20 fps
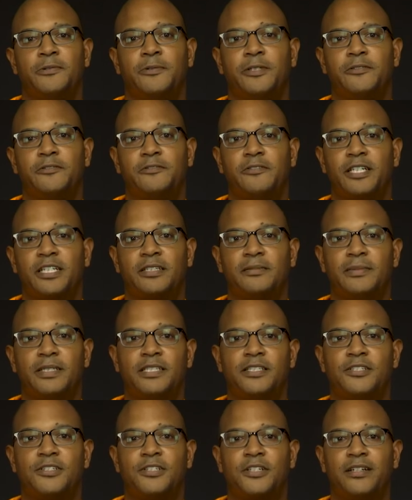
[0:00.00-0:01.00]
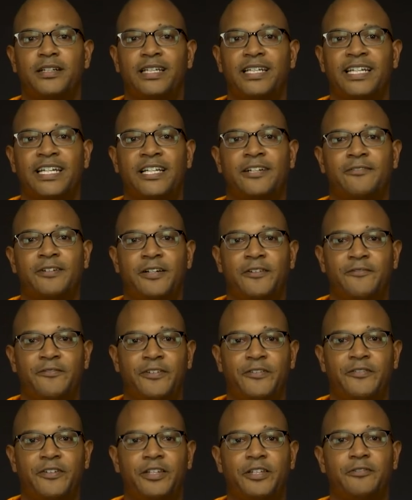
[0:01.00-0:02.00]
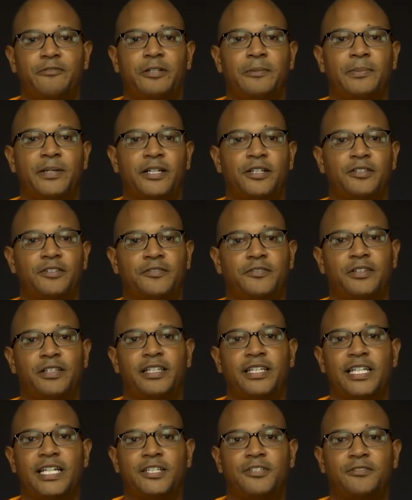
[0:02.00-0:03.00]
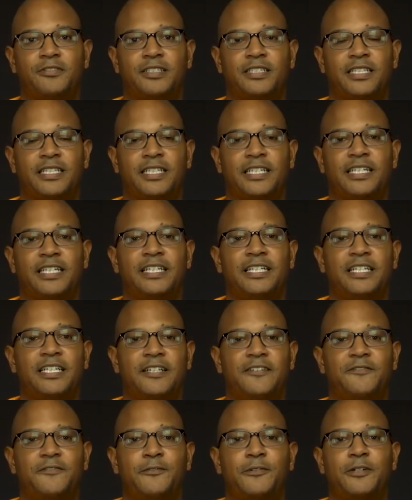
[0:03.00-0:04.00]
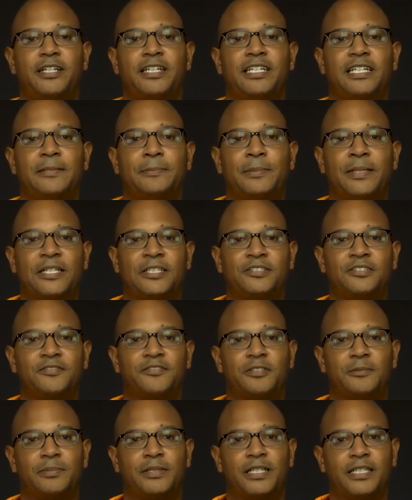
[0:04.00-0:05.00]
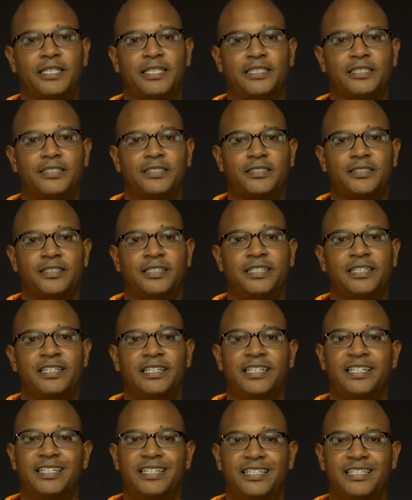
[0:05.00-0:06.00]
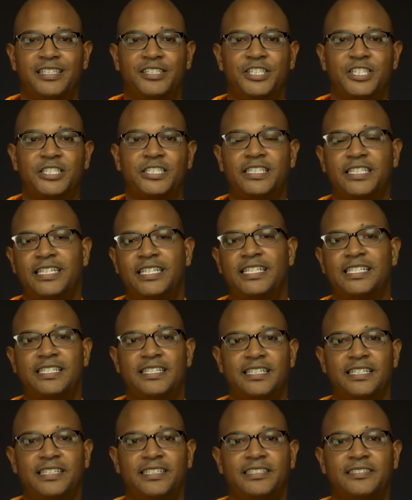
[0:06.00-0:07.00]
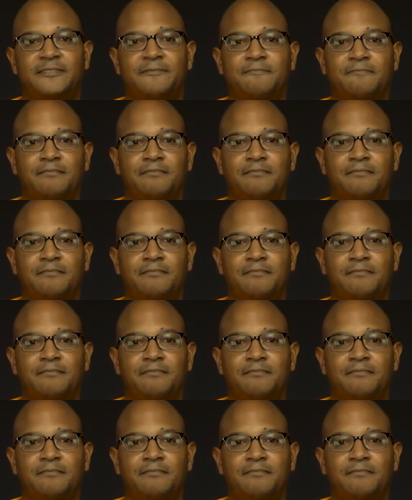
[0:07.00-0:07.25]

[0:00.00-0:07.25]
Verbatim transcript: we would recommend starting at around 53 pounds for the natural gut and 49 pounds for the polyester, and then adjusting as needed.